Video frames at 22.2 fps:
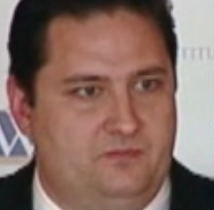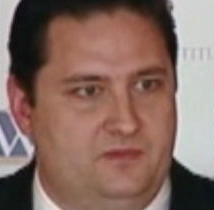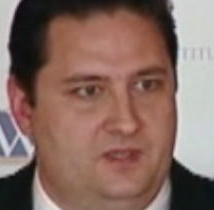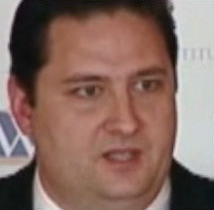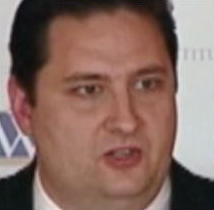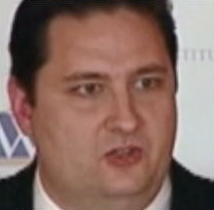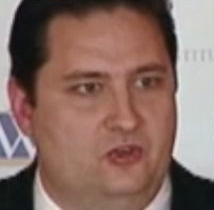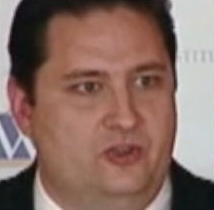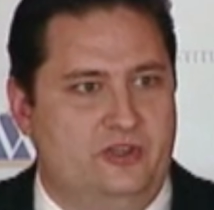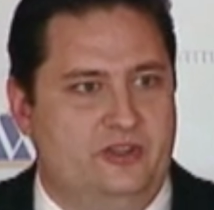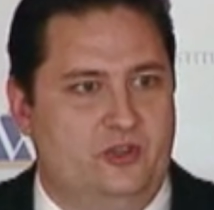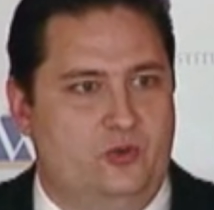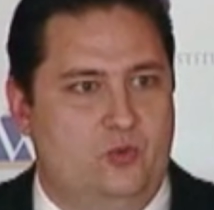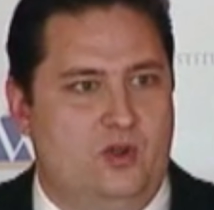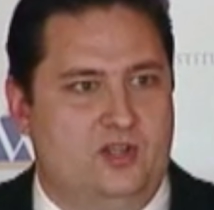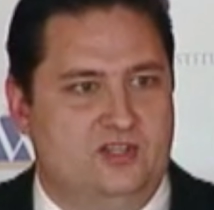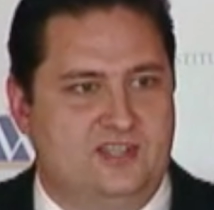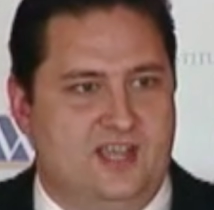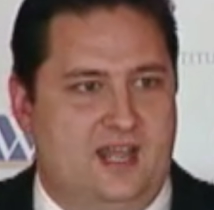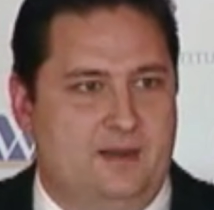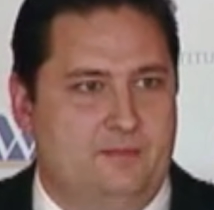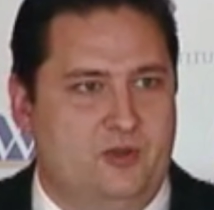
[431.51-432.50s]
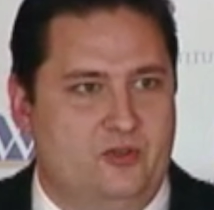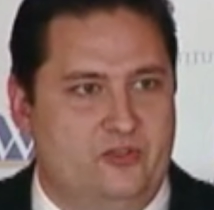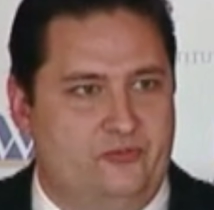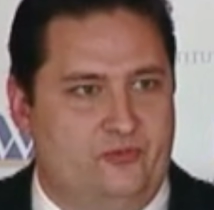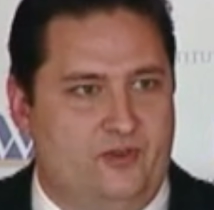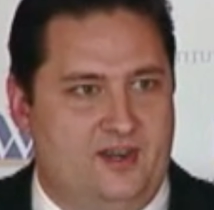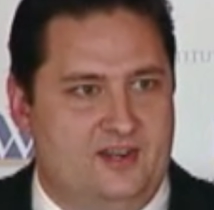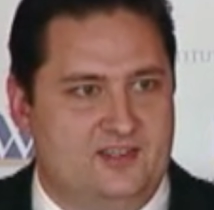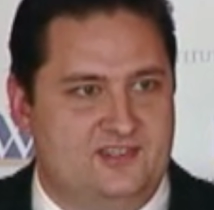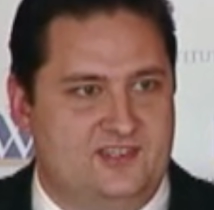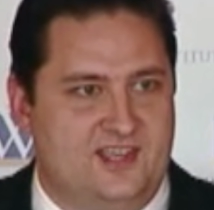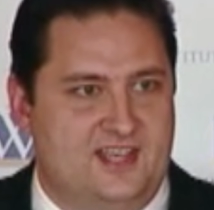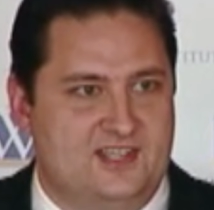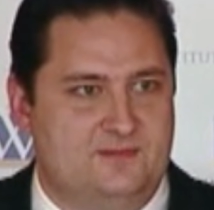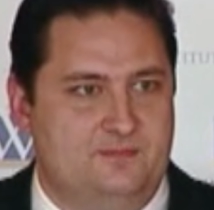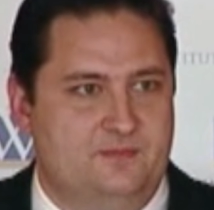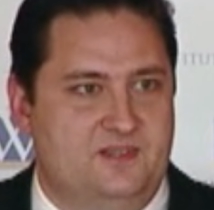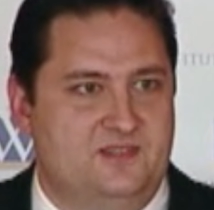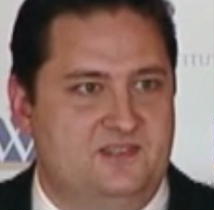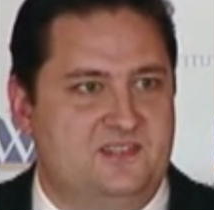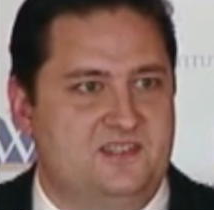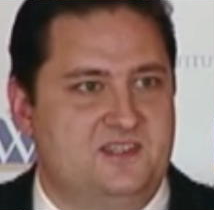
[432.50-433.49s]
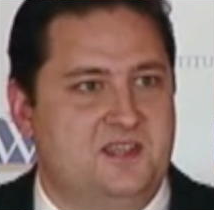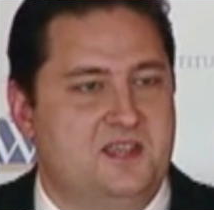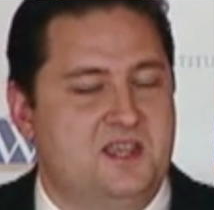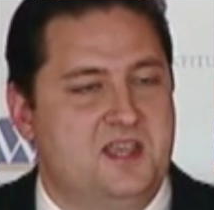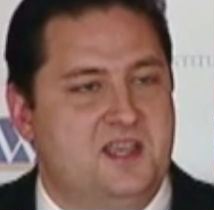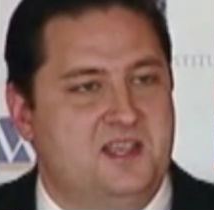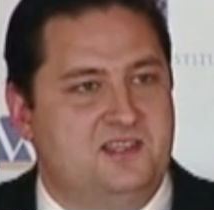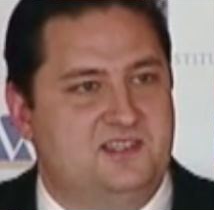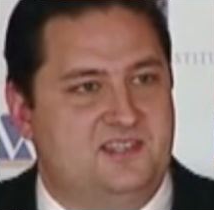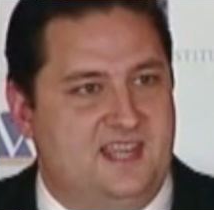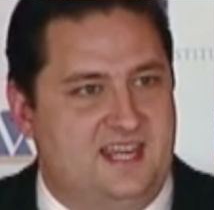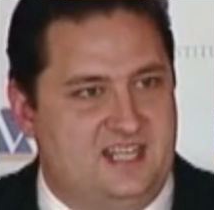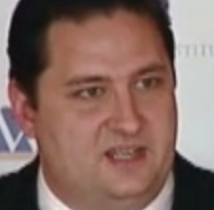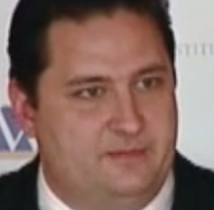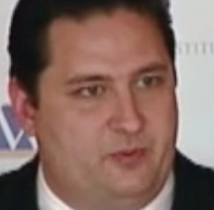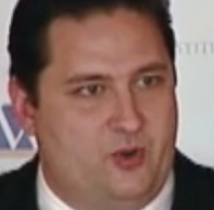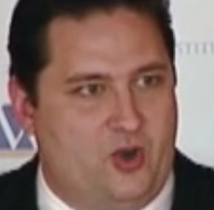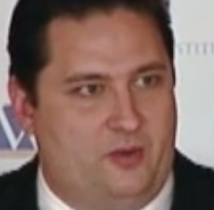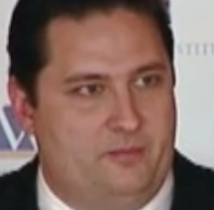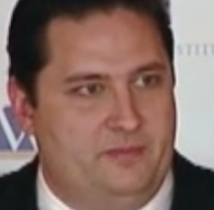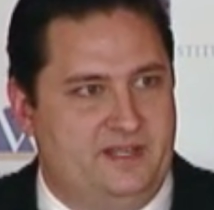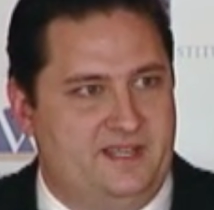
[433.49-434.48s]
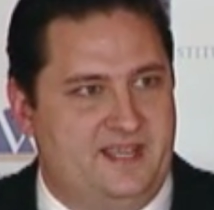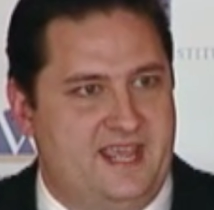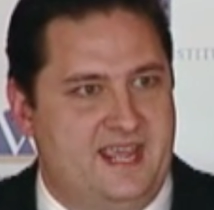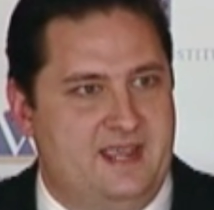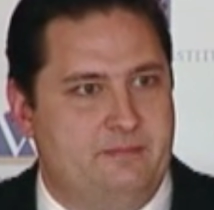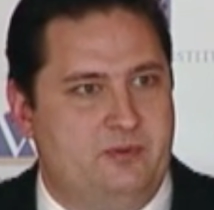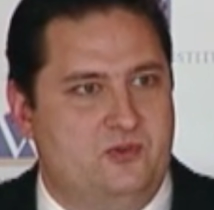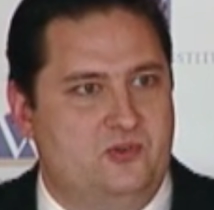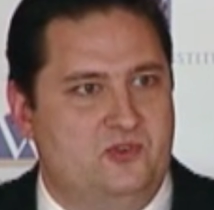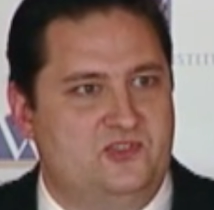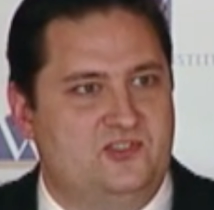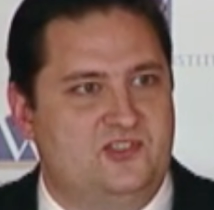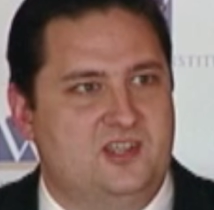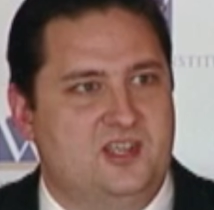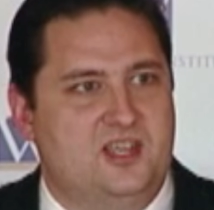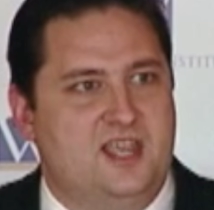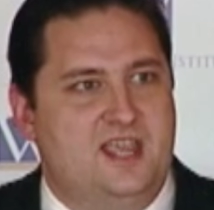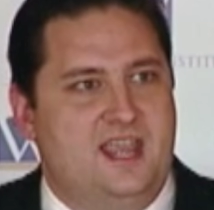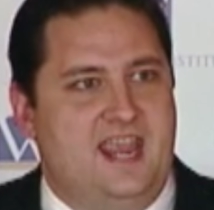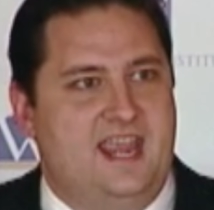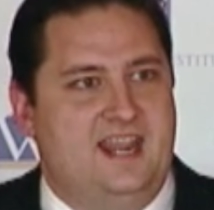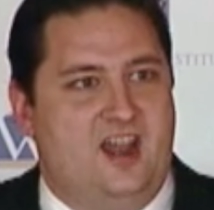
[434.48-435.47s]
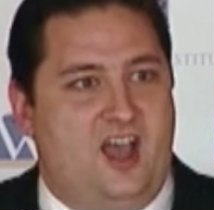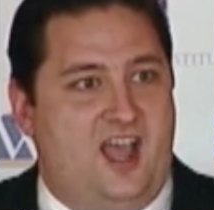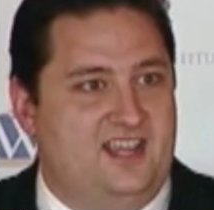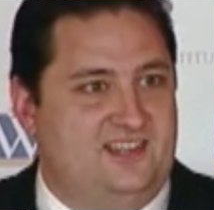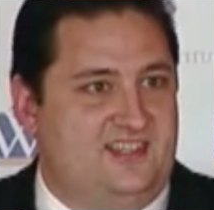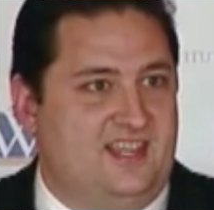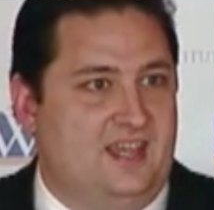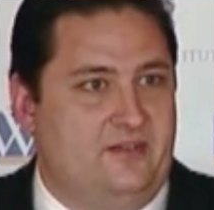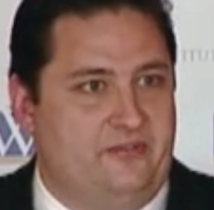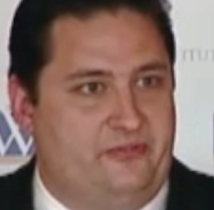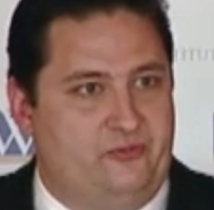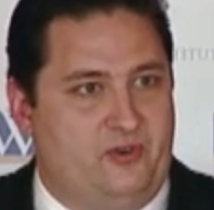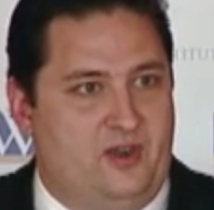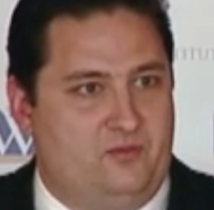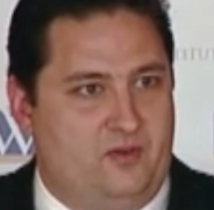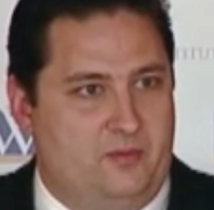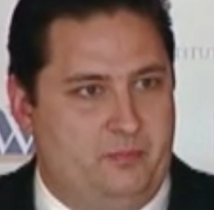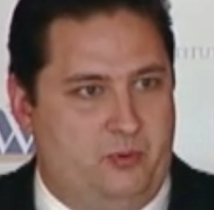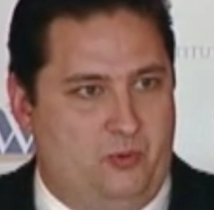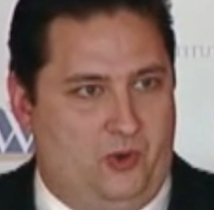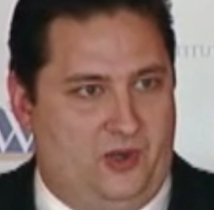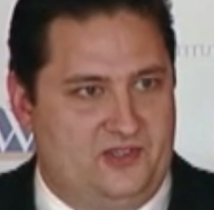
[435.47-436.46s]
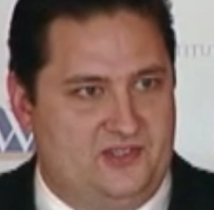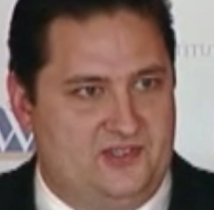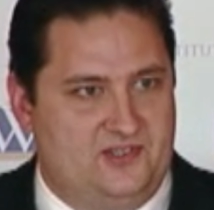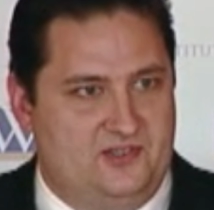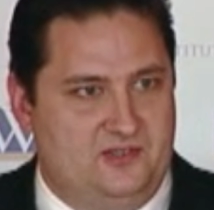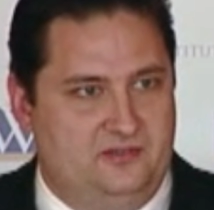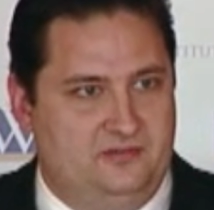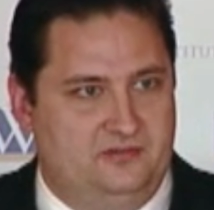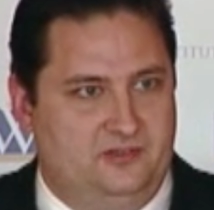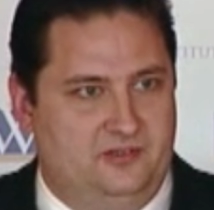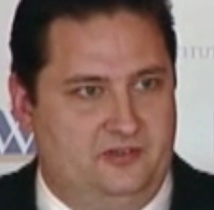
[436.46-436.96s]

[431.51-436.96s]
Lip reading: including the Guantanamo threat assessments, State Department cables, and ISAF threat reports.